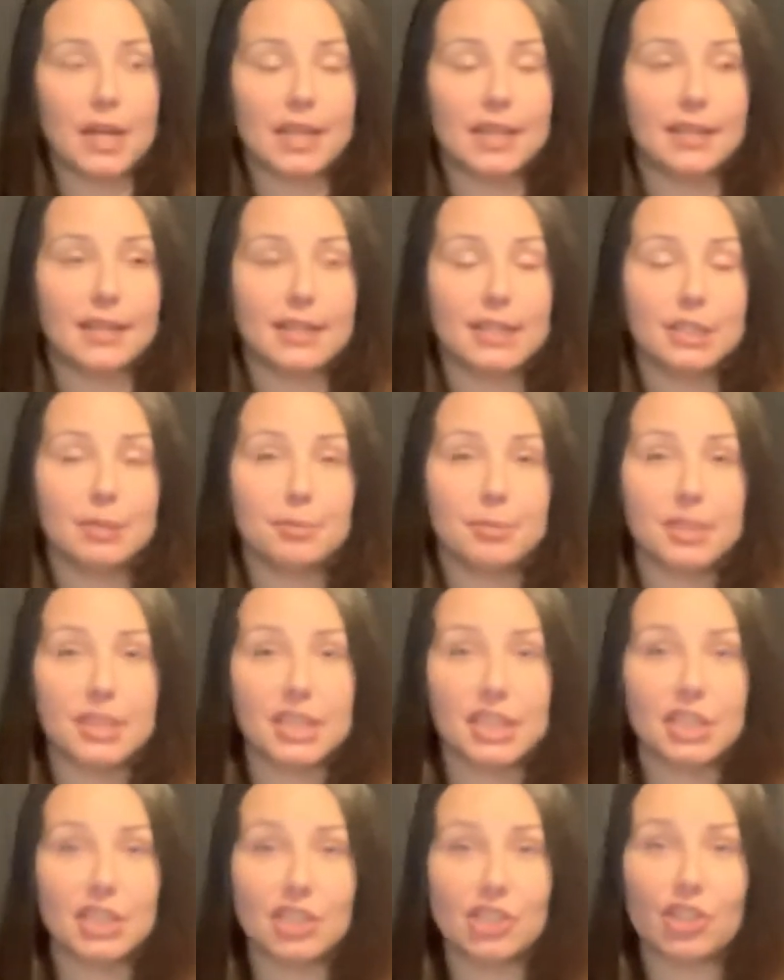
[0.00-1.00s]
This
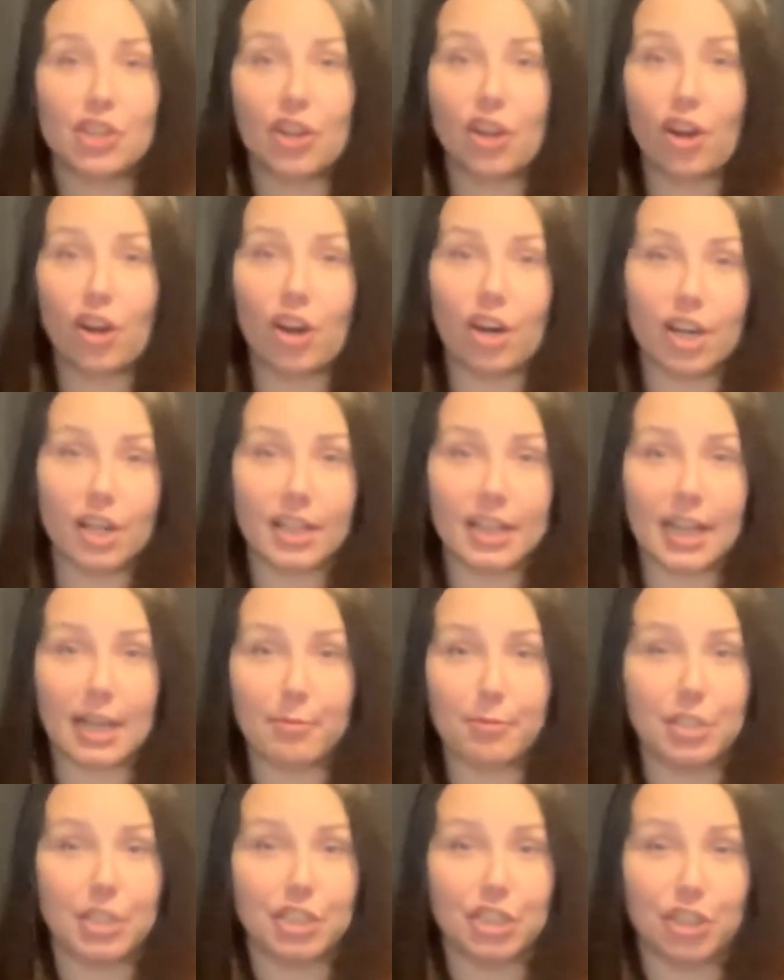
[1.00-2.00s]
particular haul that
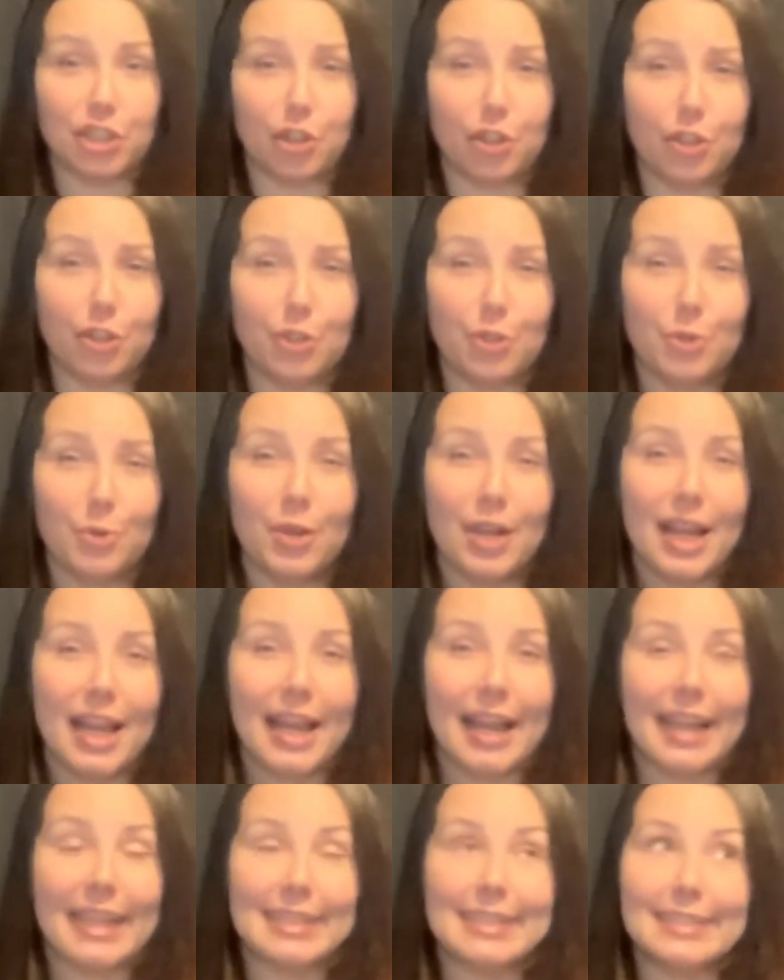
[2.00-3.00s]
I'm going to show you,
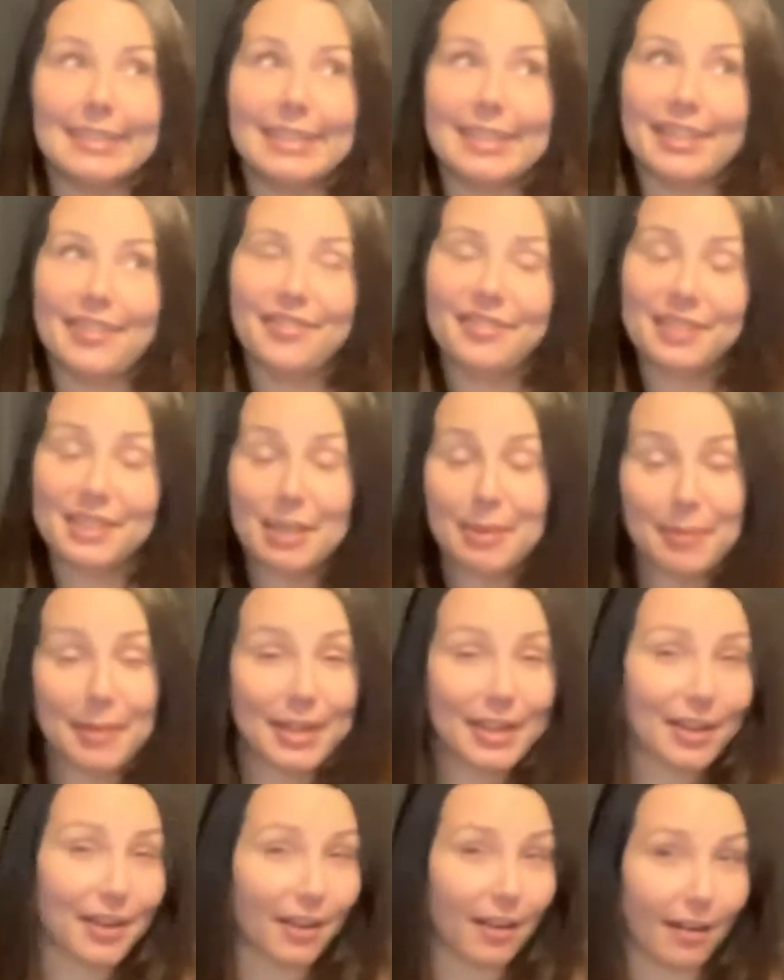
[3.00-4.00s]
I did fill up
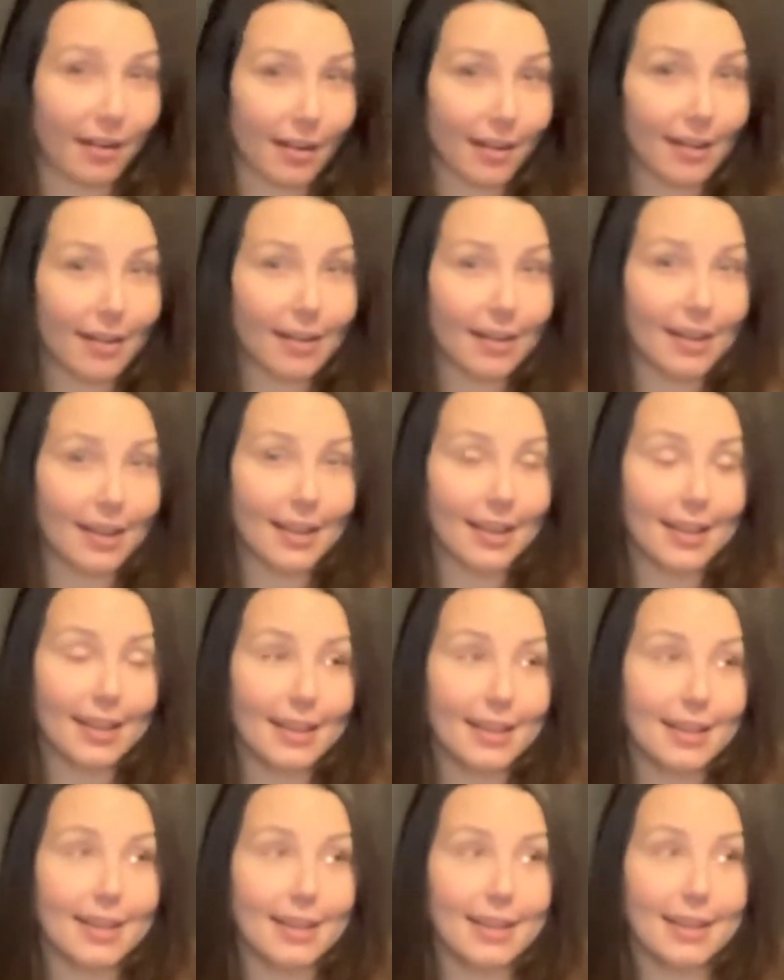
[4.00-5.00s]
my cart
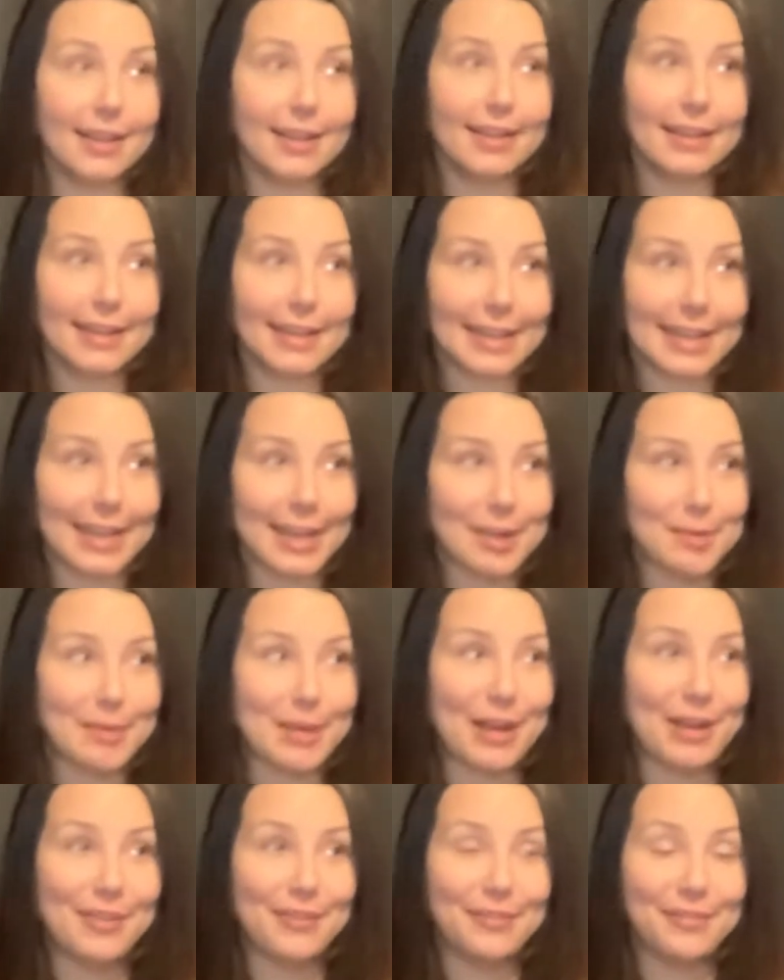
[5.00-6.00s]
and get
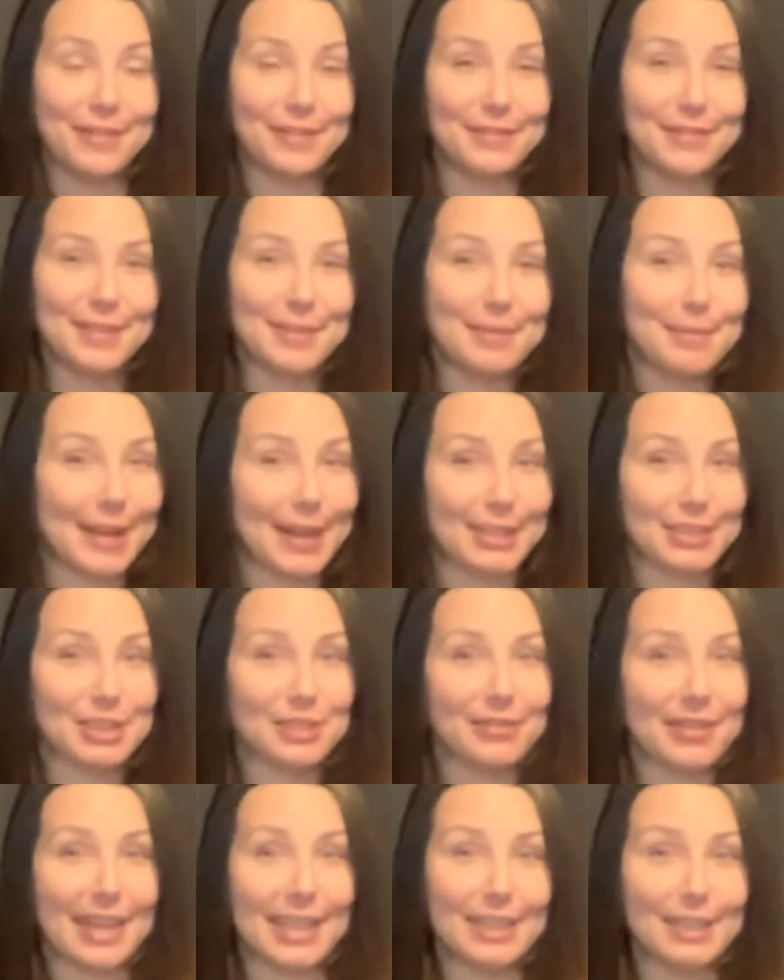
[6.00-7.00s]
about 50 pounds
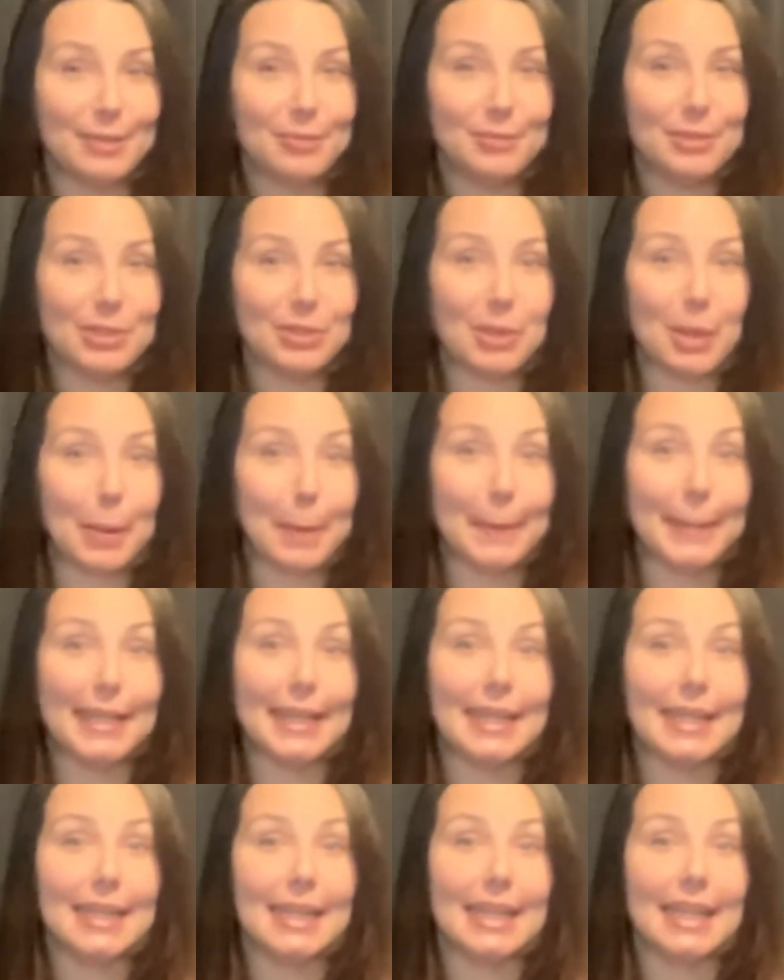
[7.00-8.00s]
of items, so I
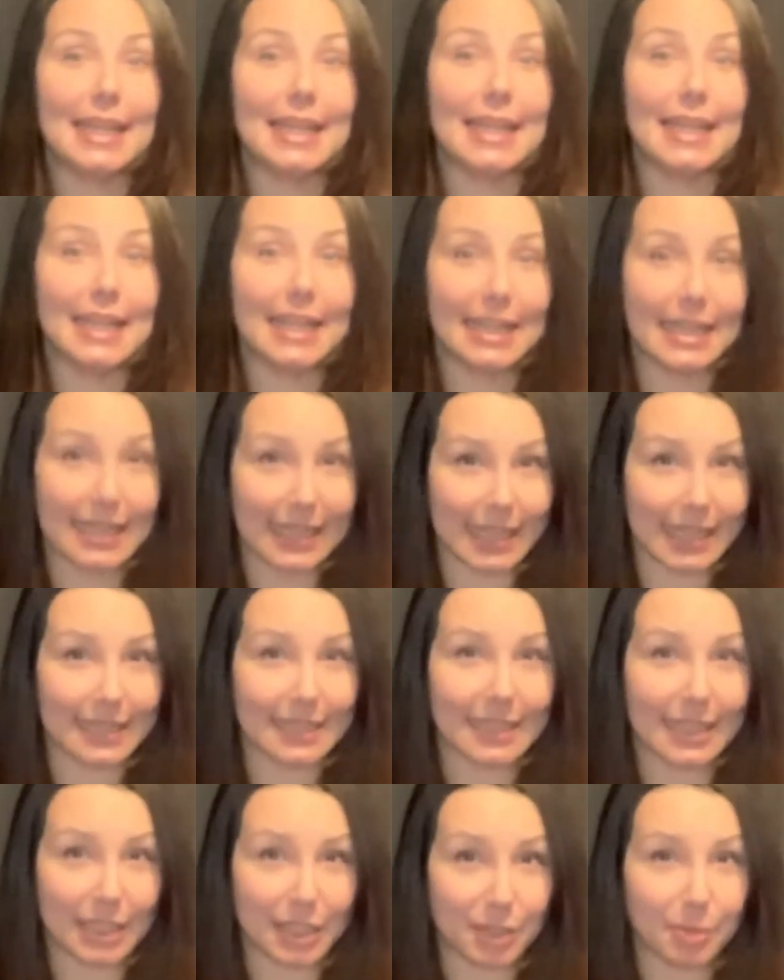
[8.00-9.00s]
paid 88
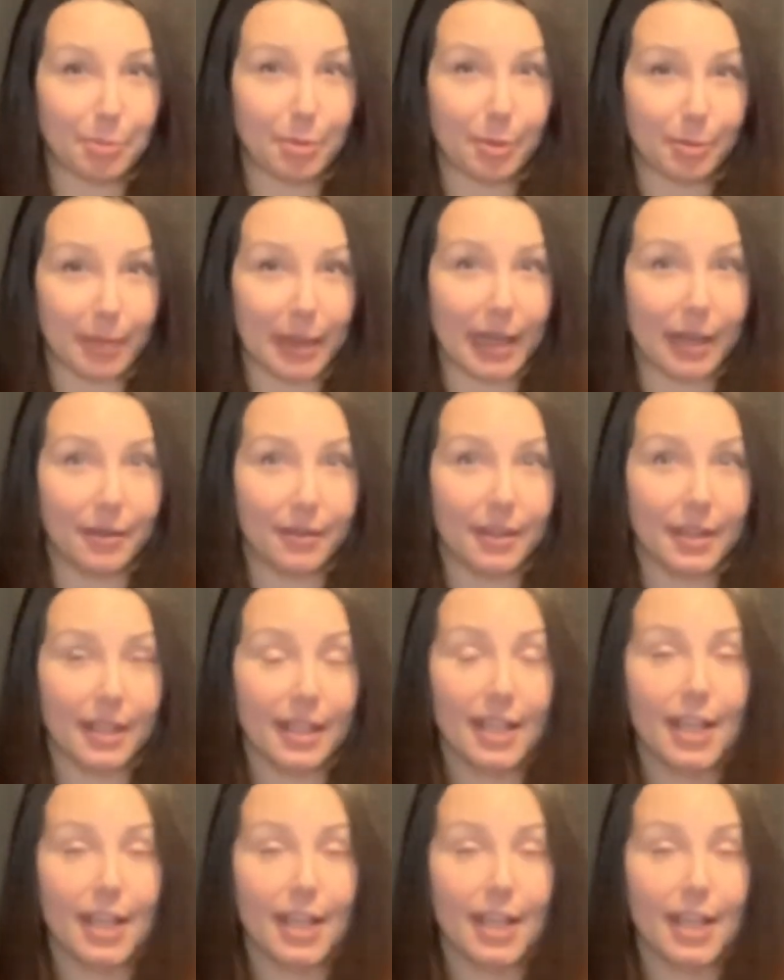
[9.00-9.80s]
cents per pound.